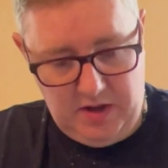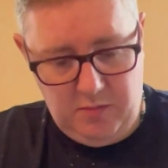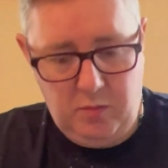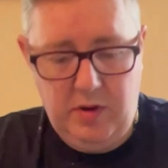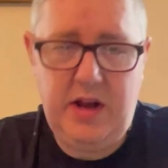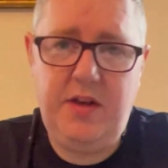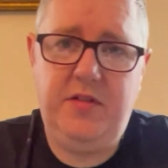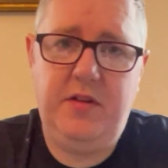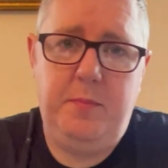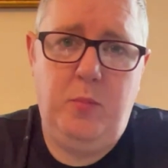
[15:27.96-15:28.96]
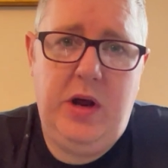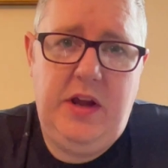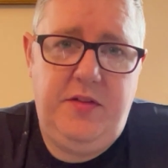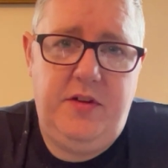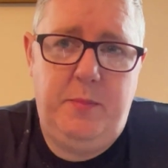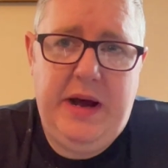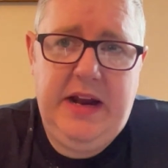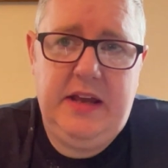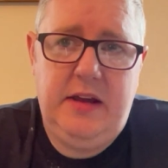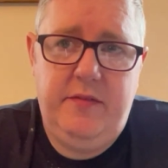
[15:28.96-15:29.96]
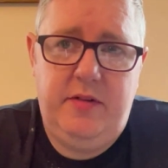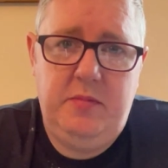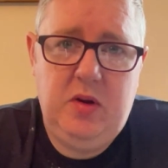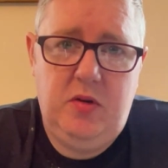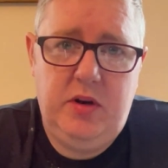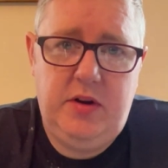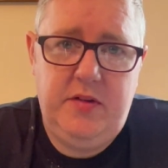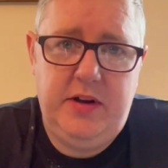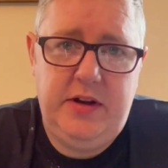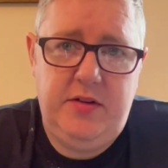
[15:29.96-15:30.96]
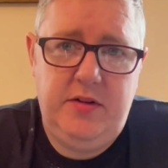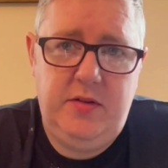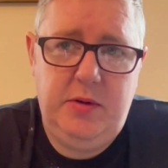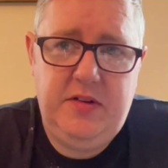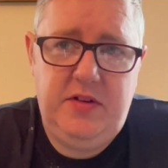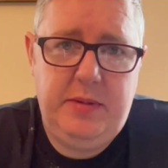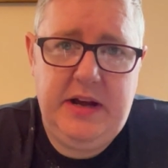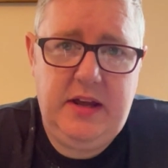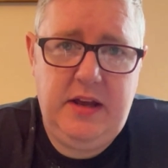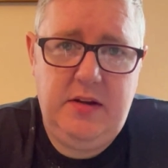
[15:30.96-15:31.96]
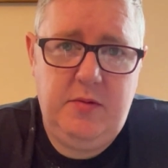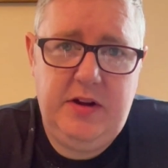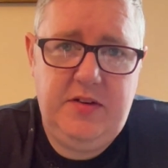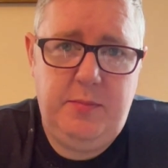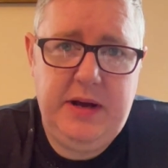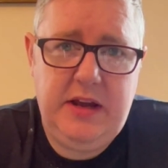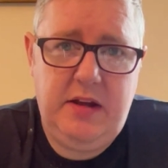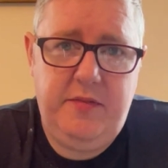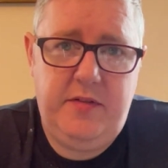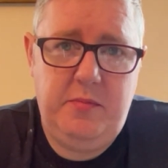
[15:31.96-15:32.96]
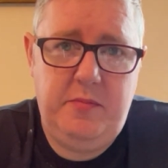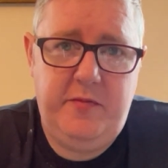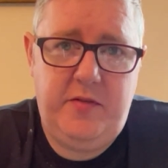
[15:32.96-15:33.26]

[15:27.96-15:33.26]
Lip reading: where's the backing from the organisations? Where's the backing? Where's the backing from